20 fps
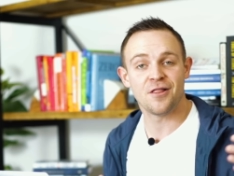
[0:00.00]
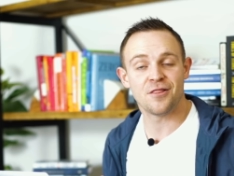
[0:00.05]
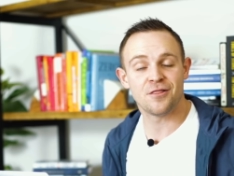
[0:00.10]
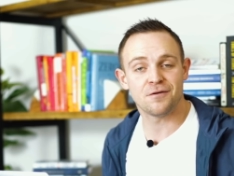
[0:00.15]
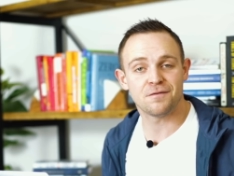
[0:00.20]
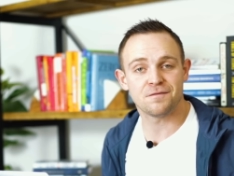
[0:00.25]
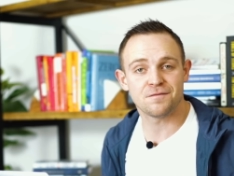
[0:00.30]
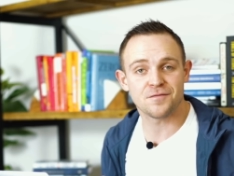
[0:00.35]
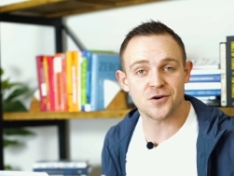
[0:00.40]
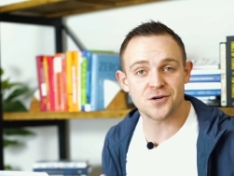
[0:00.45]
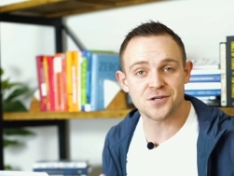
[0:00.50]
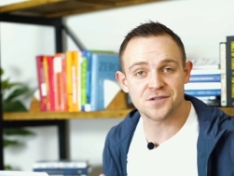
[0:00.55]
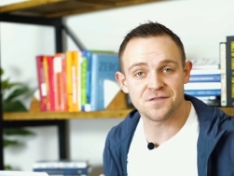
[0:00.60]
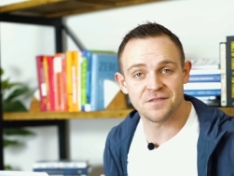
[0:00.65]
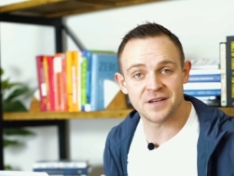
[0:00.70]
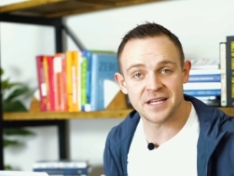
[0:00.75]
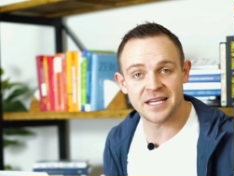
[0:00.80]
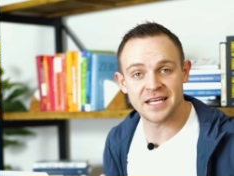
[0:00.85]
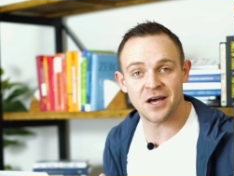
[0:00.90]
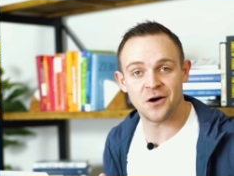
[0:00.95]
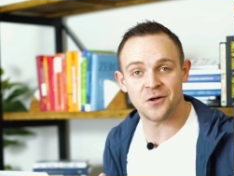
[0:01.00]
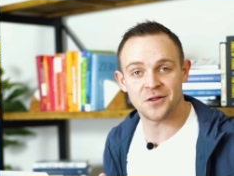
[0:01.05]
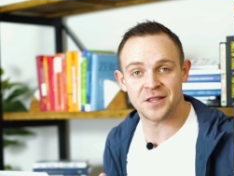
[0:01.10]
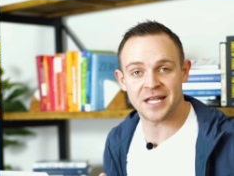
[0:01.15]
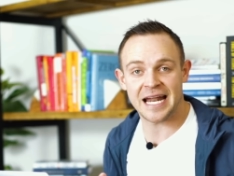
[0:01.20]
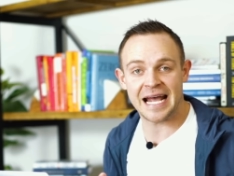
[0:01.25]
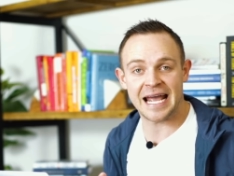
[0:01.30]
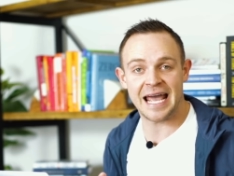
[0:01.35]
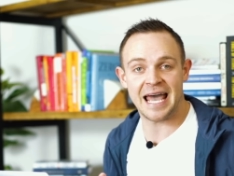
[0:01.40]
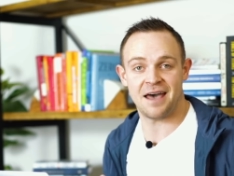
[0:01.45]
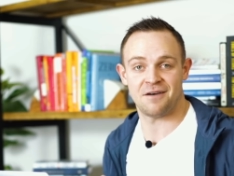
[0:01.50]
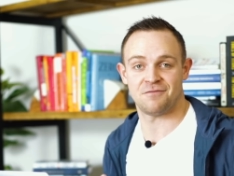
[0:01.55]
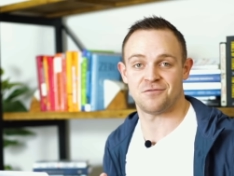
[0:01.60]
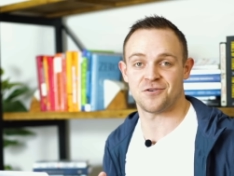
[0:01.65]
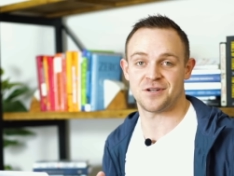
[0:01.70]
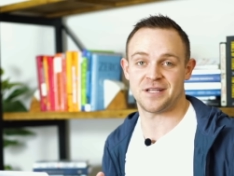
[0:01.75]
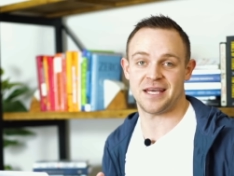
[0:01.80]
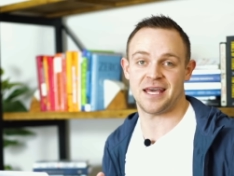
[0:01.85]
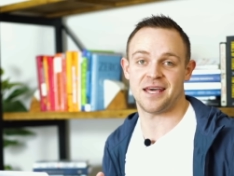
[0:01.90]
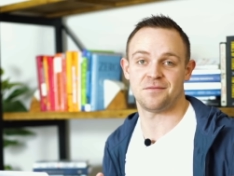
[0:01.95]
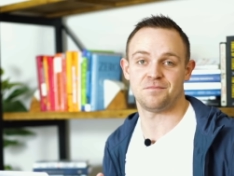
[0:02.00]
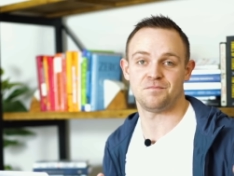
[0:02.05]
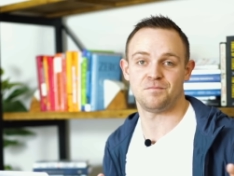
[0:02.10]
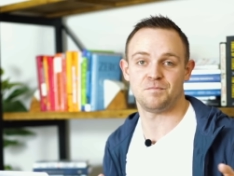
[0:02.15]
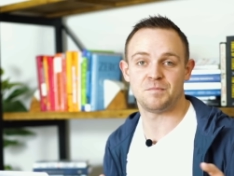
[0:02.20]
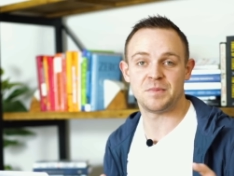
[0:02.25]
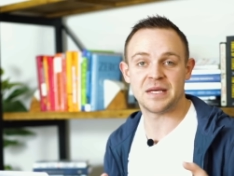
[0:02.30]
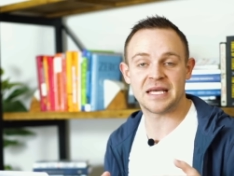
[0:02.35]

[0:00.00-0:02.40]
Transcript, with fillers: the first video that I ever did.